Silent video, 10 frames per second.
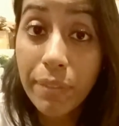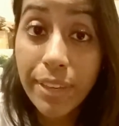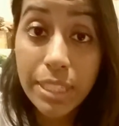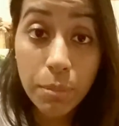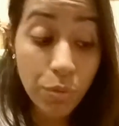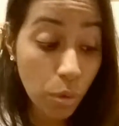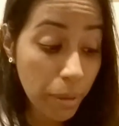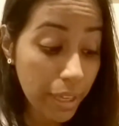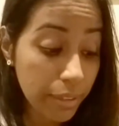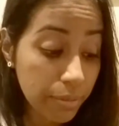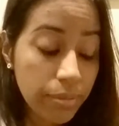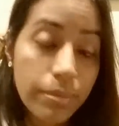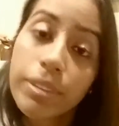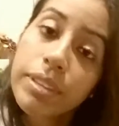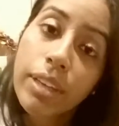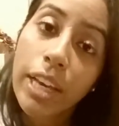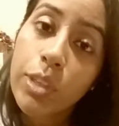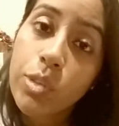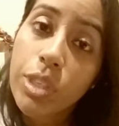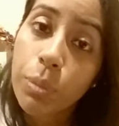face before bed. I
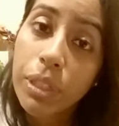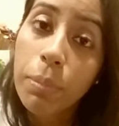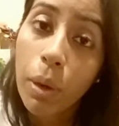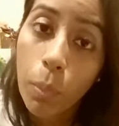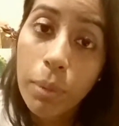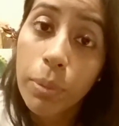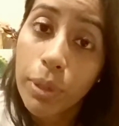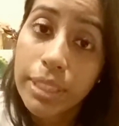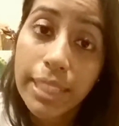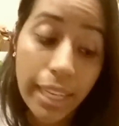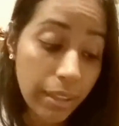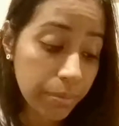usually read about one book a day.